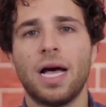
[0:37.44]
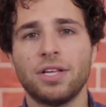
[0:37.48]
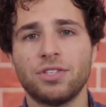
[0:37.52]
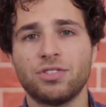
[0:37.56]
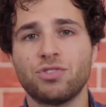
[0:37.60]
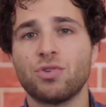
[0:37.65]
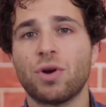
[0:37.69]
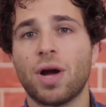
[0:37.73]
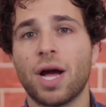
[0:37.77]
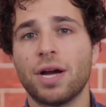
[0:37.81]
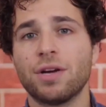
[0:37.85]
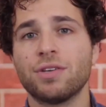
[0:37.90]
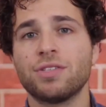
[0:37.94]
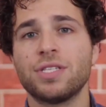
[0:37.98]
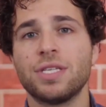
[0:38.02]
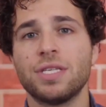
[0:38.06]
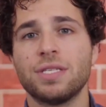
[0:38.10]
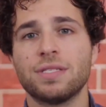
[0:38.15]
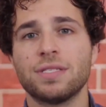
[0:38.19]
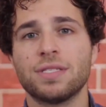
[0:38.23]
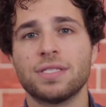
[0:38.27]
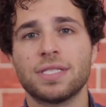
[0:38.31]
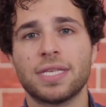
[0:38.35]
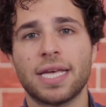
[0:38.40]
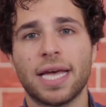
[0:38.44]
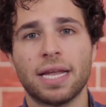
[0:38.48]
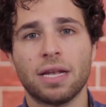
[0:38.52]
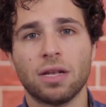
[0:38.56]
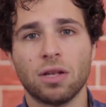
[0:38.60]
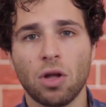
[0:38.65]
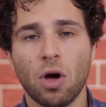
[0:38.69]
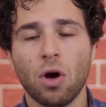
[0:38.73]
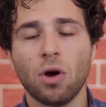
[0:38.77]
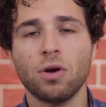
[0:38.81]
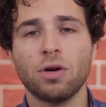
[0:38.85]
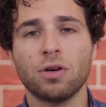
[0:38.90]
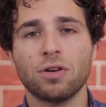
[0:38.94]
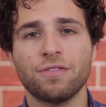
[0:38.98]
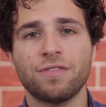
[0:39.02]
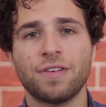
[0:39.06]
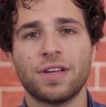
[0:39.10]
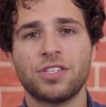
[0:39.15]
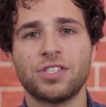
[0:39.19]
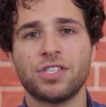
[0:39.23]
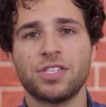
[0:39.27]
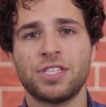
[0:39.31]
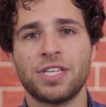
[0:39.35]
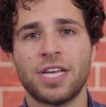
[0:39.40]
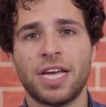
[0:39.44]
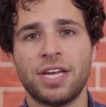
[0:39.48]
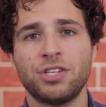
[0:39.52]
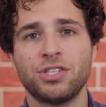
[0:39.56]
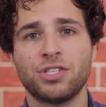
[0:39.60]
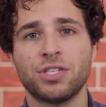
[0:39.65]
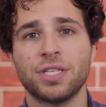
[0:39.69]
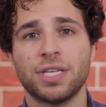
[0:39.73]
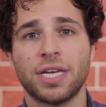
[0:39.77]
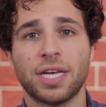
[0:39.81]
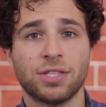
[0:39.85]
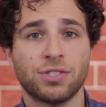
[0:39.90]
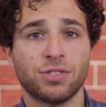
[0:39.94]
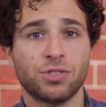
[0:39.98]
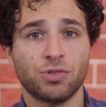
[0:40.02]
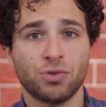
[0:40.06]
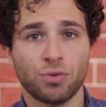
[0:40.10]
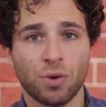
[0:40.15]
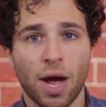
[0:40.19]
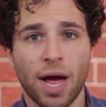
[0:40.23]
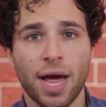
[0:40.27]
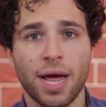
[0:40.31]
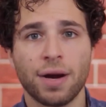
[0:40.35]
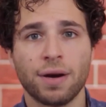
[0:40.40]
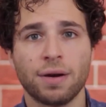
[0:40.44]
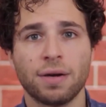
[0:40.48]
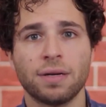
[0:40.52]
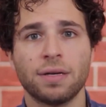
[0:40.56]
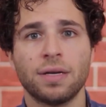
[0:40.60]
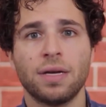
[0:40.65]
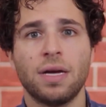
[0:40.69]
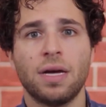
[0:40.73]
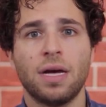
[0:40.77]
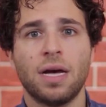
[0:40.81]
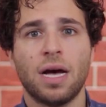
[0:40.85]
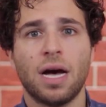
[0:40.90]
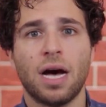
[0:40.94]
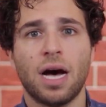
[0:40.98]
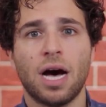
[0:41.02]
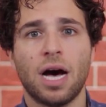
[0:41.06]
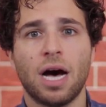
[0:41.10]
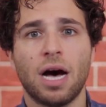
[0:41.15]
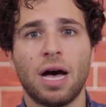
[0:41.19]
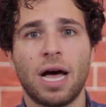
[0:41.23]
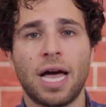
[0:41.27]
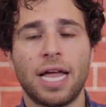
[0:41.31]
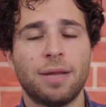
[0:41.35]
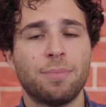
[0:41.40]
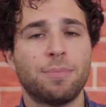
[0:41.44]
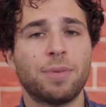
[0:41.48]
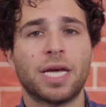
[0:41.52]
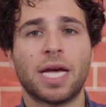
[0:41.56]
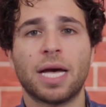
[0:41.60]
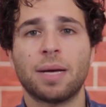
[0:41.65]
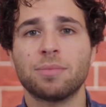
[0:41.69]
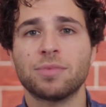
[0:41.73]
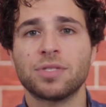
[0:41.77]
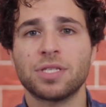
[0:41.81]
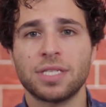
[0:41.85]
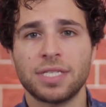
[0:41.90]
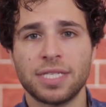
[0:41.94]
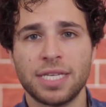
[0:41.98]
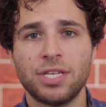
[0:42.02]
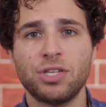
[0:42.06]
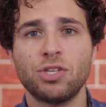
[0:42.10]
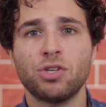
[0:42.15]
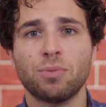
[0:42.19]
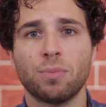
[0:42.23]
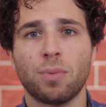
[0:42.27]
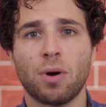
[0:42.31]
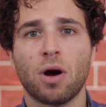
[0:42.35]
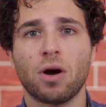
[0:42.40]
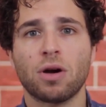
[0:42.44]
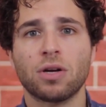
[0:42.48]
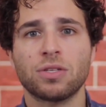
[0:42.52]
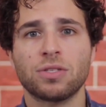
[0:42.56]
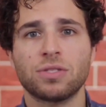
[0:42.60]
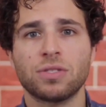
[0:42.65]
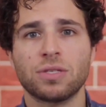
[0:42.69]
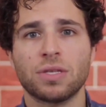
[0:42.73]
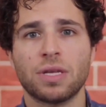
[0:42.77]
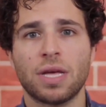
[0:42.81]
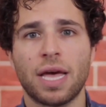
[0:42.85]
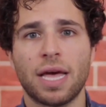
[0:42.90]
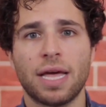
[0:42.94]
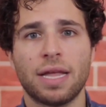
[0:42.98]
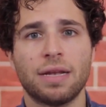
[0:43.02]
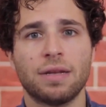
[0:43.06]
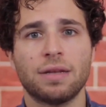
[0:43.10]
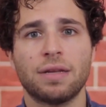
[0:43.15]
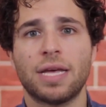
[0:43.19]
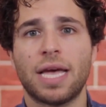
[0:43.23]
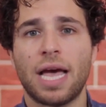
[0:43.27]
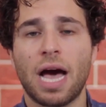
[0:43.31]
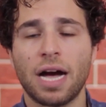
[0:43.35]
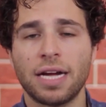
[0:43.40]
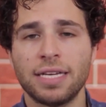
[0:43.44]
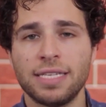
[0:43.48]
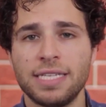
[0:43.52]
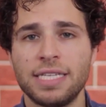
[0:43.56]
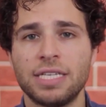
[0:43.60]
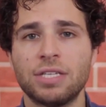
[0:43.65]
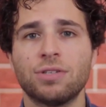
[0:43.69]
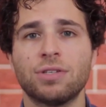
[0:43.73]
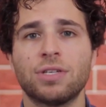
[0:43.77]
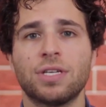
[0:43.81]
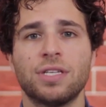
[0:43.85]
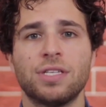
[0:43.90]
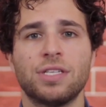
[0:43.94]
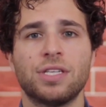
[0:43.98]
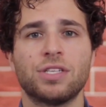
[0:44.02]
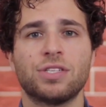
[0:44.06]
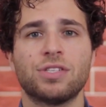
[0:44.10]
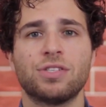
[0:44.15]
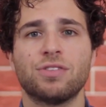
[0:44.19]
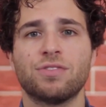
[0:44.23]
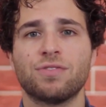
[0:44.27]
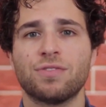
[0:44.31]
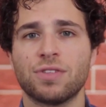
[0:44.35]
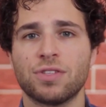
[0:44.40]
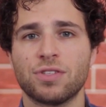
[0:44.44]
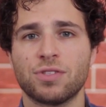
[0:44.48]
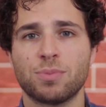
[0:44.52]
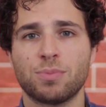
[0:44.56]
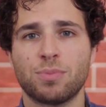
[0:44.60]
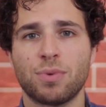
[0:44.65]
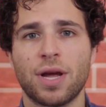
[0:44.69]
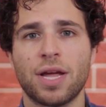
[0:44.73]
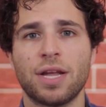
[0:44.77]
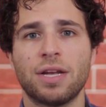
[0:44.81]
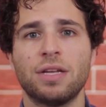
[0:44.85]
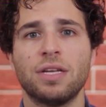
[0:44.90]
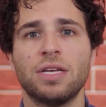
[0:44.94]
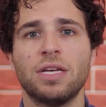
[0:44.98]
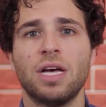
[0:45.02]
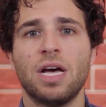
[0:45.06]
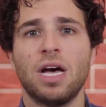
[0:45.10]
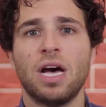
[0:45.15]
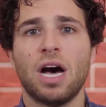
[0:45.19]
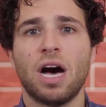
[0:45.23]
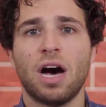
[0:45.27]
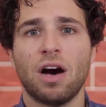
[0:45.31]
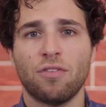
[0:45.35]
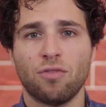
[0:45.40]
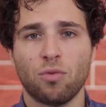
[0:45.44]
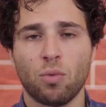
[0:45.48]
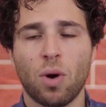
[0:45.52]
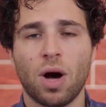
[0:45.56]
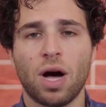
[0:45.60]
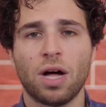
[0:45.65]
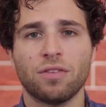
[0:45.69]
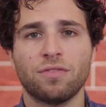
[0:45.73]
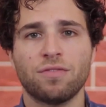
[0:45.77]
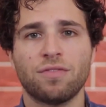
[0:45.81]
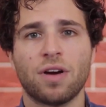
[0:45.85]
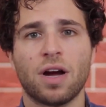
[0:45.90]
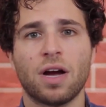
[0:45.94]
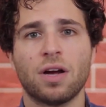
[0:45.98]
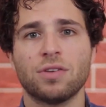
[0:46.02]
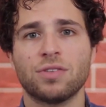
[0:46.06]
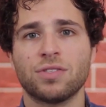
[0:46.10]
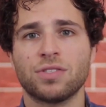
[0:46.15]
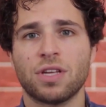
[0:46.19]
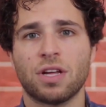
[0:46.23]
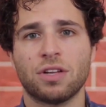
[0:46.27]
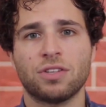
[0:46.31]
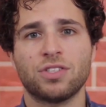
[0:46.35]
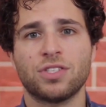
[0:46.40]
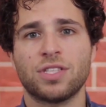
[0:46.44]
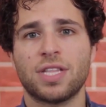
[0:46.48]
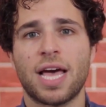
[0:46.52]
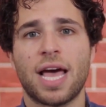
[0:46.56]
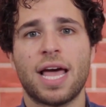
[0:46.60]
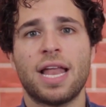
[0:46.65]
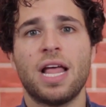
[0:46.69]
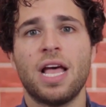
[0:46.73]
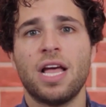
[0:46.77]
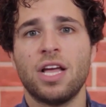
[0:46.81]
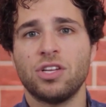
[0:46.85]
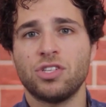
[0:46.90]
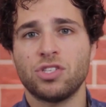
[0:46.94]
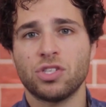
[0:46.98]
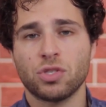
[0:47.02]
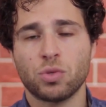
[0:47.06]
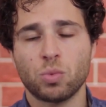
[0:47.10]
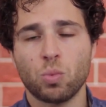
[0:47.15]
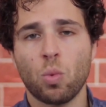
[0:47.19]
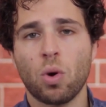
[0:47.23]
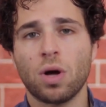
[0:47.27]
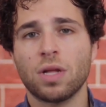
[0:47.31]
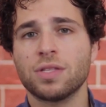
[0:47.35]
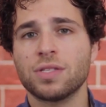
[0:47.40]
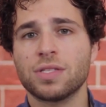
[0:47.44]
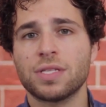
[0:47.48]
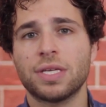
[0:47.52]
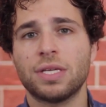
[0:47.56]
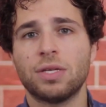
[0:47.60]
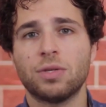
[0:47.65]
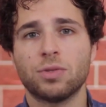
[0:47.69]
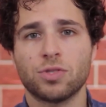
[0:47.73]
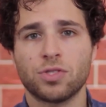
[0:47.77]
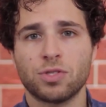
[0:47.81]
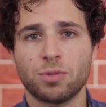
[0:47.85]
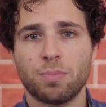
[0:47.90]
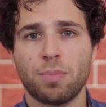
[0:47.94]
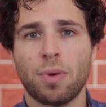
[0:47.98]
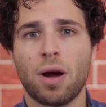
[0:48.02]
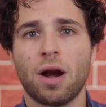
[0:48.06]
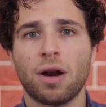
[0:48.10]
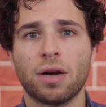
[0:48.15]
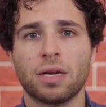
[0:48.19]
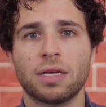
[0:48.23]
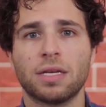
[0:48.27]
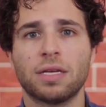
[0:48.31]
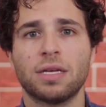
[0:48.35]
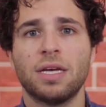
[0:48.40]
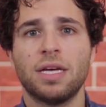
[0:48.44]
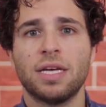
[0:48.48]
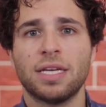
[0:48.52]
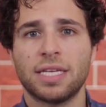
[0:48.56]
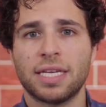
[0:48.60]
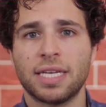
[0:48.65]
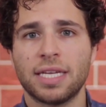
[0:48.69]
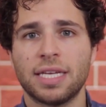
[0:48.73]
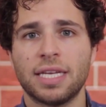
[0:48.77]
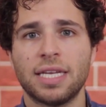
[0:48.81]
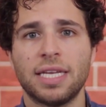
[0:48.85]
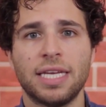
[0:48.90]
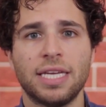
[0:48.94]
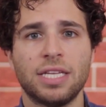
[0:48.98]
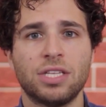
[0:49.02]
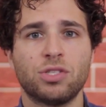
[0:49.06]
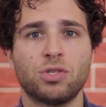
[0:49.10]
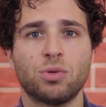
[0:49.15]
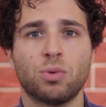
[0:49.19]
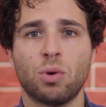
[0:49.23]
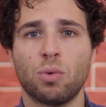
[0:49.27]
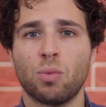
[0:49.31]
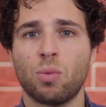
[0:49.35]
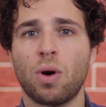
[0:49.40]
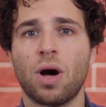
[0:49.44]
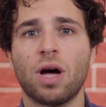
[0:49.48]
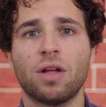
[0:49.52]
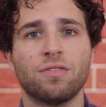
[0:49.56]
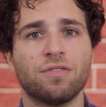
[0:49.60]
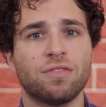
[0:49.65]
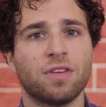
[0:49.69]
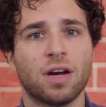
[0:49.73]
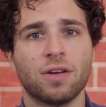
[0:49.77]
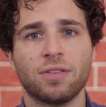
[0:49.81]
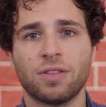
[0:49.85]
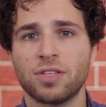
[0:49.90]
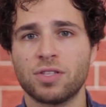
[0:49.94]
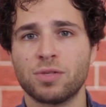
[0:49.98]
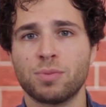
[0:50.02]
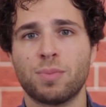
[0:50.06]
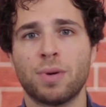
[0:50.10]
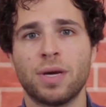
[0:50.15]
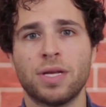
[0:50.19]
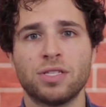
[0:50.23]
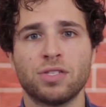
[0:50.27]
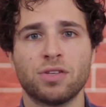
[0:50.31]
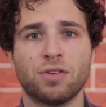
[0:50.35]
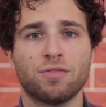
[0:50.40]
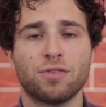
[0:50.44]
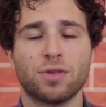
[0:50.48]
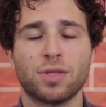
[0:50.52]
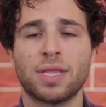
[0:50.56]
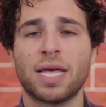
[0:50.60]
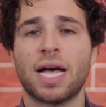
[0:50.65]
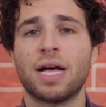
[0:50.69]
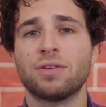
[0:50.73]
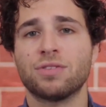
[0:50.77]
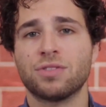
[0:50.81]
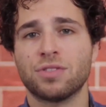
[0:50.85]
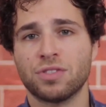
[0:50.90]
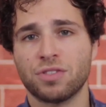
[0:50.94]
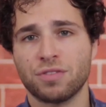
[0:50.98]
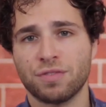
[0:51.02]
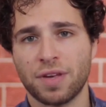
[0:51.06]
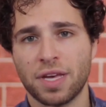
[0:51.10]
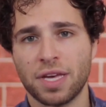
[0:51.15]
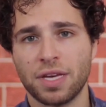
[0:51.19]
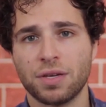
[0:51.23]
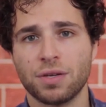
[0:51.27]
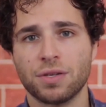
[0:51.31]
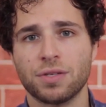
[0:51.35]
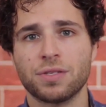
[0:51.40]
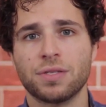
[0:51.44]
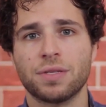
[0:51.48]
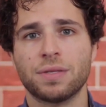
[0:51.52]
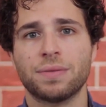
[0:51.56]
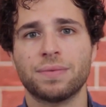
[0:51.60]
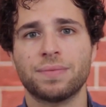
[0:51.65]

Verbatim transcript: As drier seasons get longer, vegetation gets drier, uh, and it becomes a tinderbox and ideal conditions for the spread of wildfires, such that just one single spark can lead to a wildfire that spreads over thousands of acres.